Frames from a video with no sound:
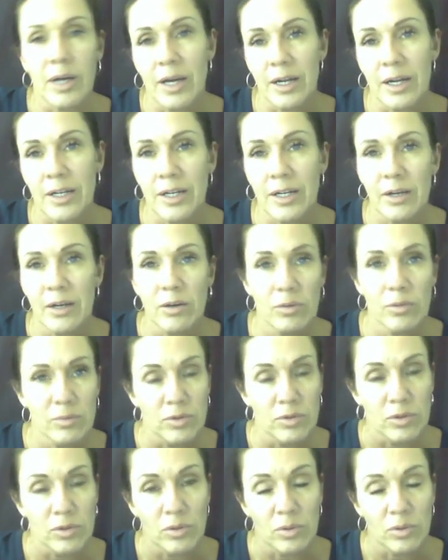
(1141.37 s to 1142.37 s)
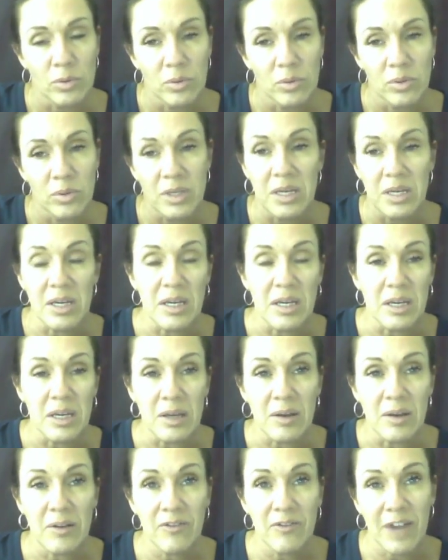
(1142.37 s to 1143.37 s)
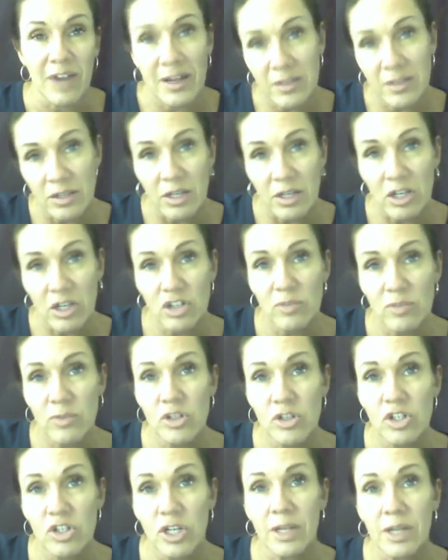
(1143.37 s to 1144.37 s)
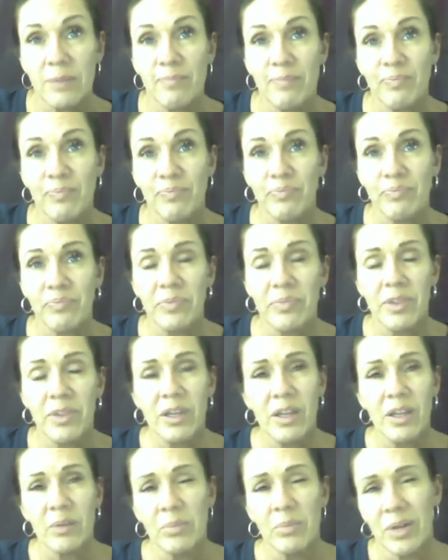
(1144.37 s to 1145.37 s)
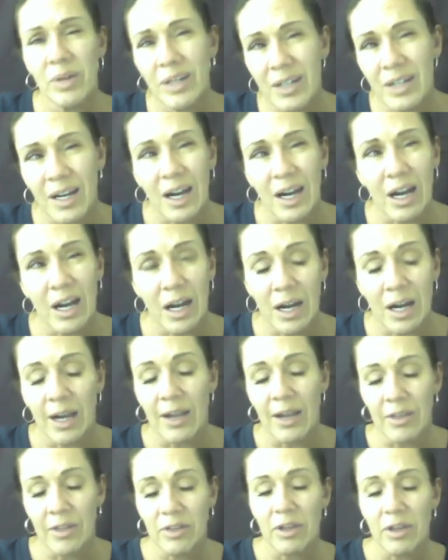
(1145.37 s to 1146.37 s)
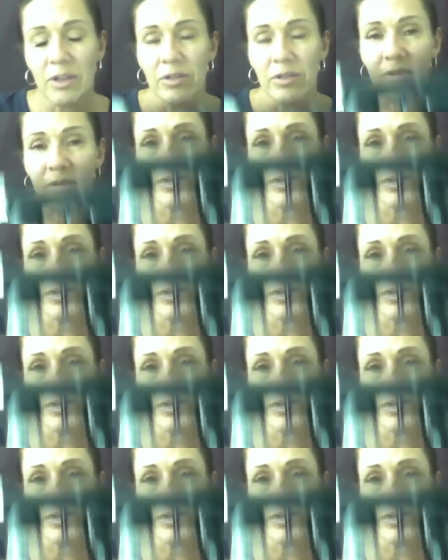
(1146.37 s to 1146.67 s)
I now do the Fascination machine, but I think